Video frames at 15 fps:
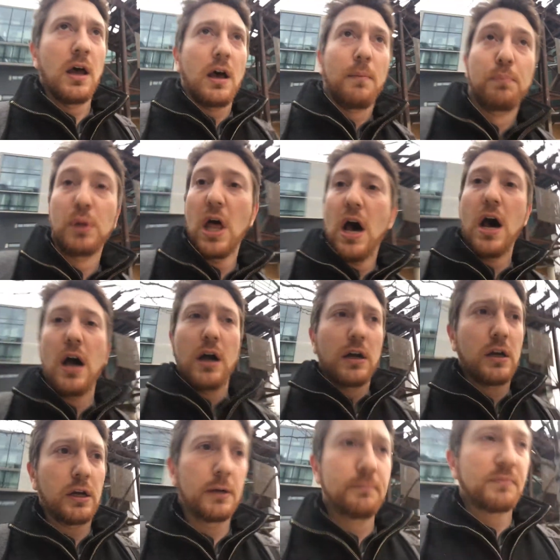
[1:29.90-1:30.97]
a blog,
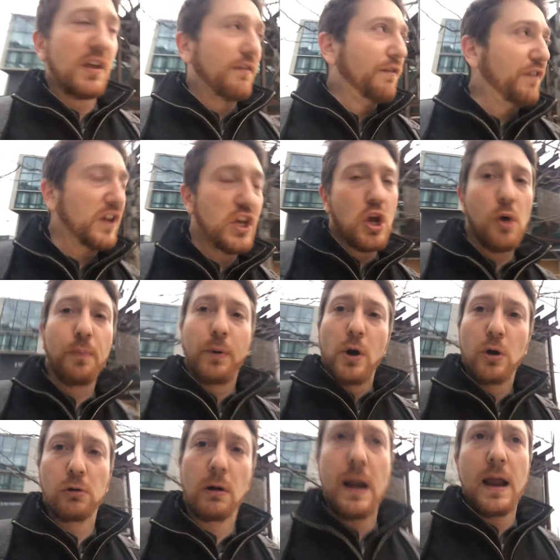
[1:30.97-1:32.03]
a video
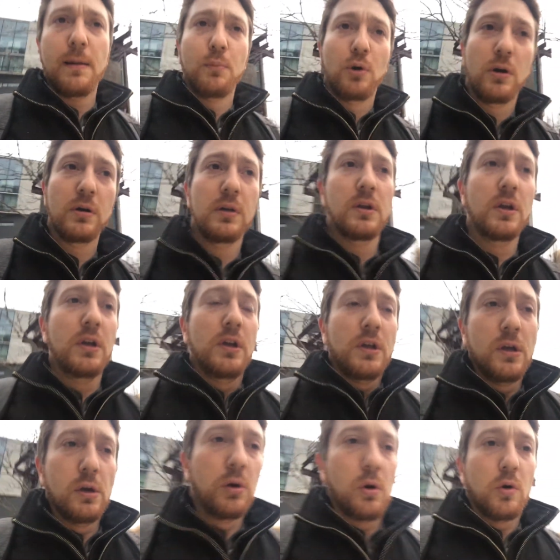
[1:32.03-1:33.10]
program, or,
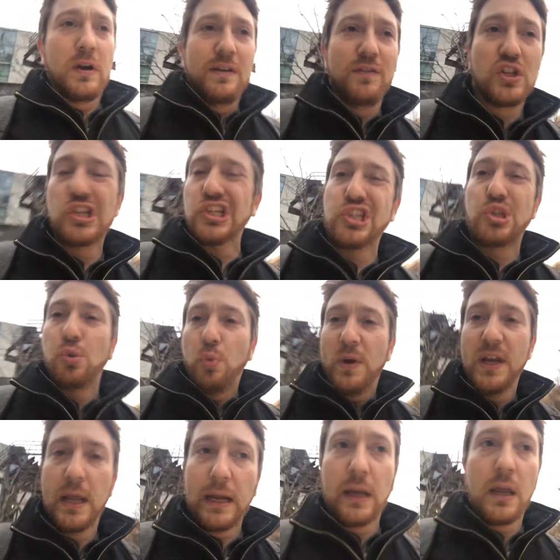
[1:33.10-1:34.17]
or even just
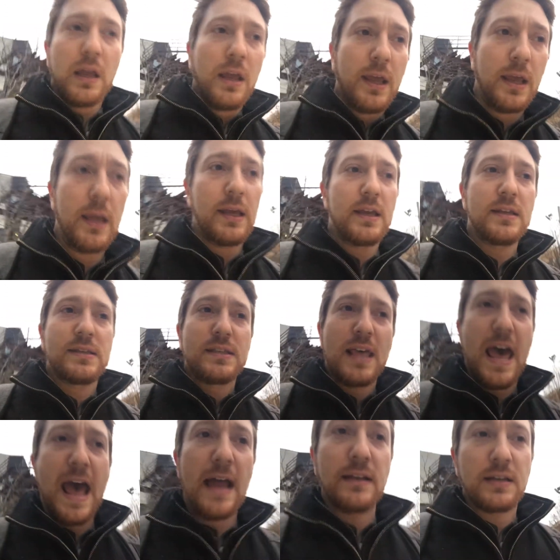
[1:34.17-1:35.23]
tweeting, is
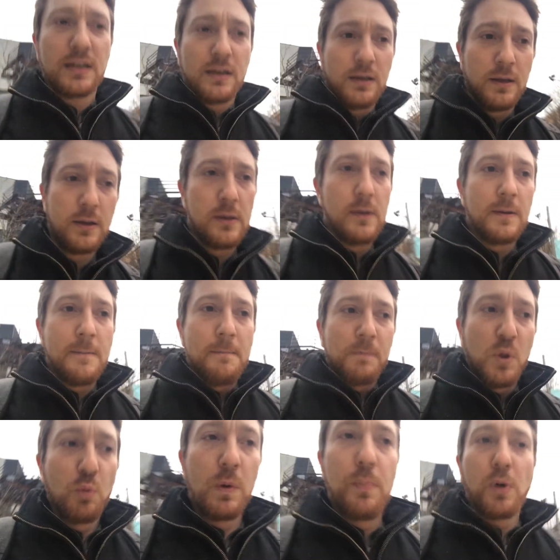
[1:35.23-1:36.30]
that
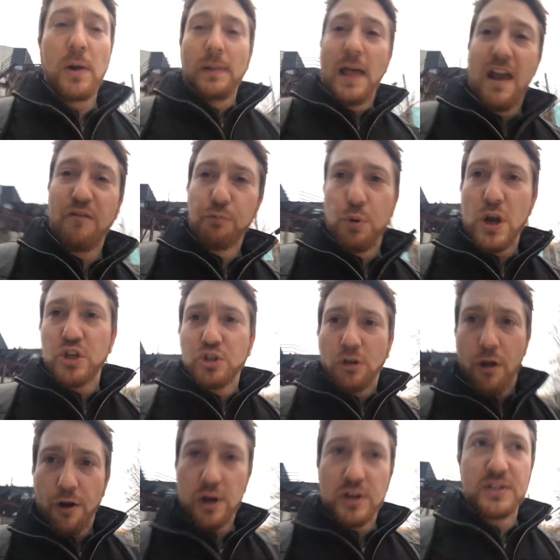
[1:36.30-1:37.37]
we put a lot of pressure
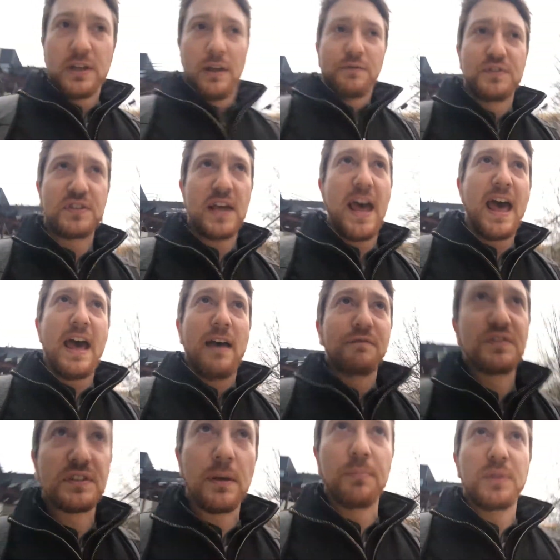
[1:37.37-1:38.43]
on ourselves to have
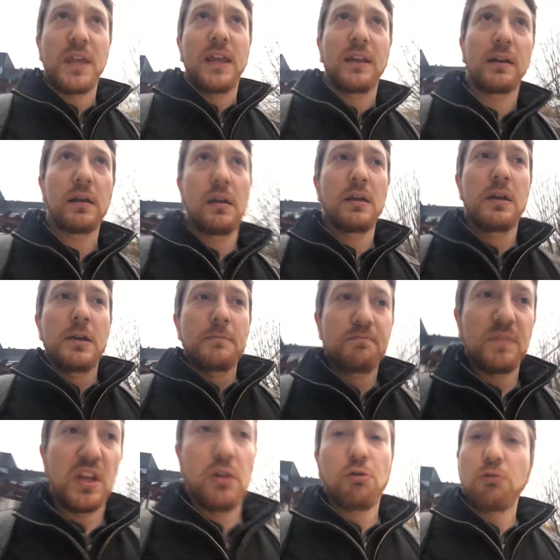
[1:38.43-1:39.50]
something
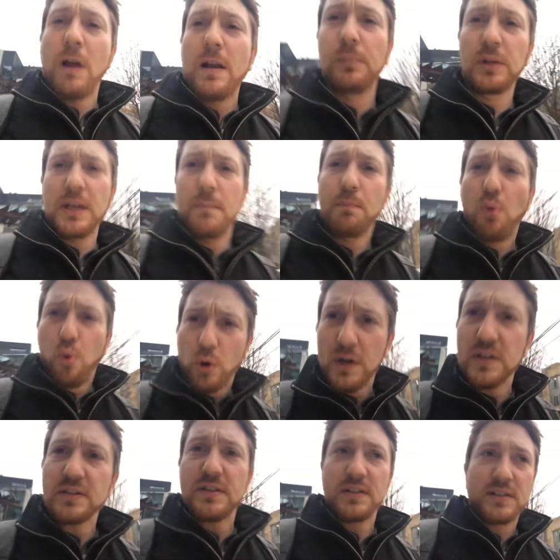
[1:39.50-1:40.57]
incredibly
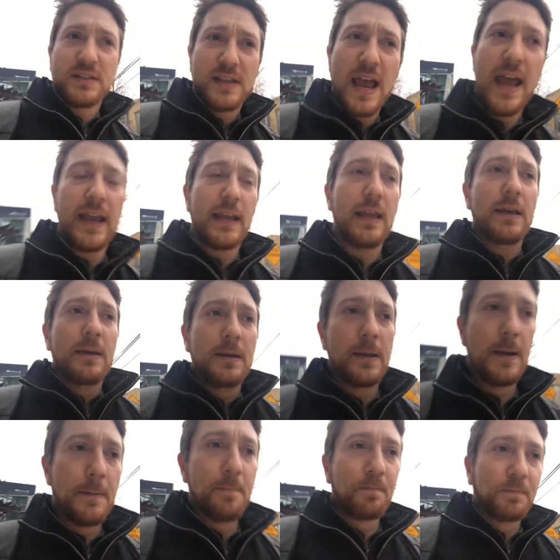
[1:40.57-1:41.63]
important to say
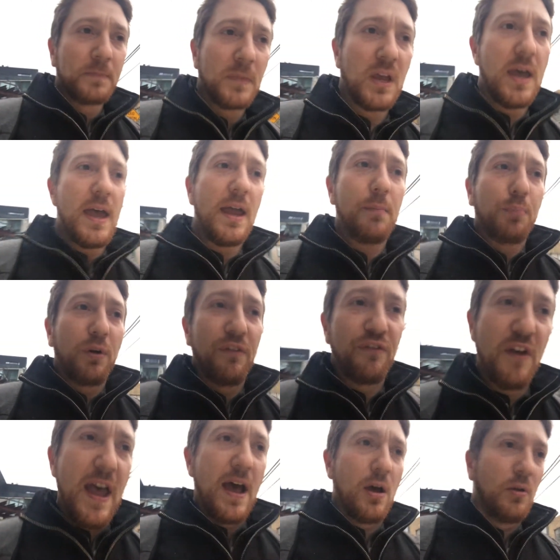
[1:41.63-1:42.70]
and
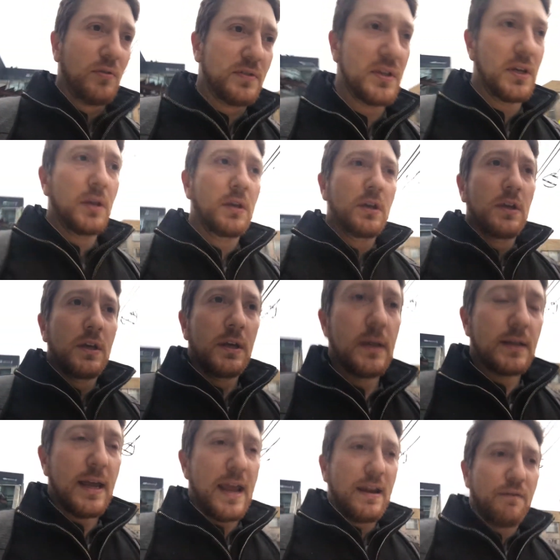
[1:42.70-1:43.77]
profound
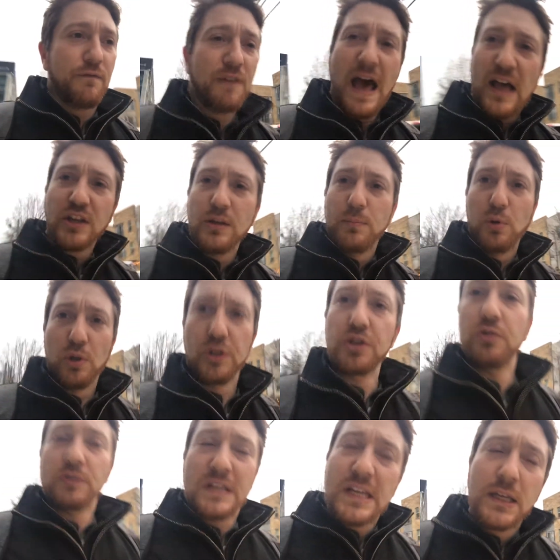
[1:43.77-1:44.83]
and valuable and
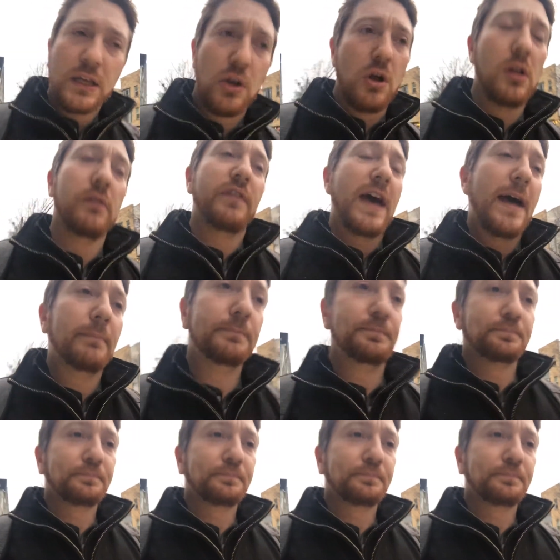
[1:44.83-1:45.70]
unique and all of that.